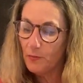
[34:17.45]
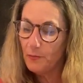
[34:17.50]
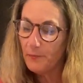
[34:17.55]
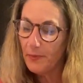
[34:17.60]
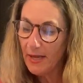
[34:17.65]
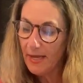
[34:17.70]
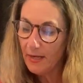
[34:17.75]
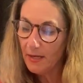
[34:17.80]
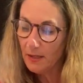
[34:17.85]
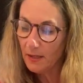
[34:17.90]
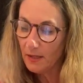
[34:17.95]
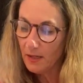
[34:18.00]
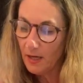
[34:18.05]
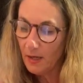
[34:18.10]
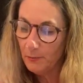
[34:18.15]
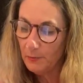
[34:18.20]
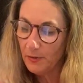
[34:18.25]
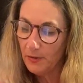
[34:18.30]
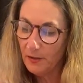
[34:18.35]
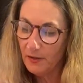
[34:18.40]
bake a
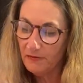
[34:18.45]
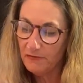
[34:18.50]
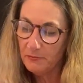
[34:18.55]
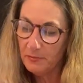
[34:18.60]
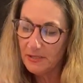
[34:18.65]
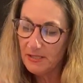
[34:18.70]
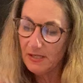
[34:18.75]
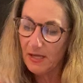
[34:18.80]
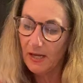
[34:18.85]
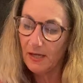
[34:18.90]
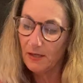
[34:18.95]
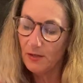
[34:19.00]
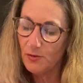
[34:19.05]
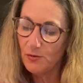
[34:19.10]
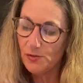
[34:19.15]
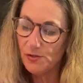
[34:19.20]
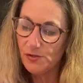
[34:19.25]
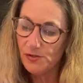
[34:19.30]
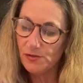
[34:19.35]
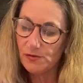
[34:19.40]
couple of
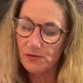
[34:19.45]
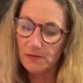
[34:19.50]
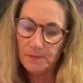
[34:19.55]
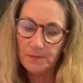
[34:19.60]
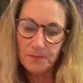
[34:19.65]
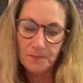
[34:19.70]
potatoes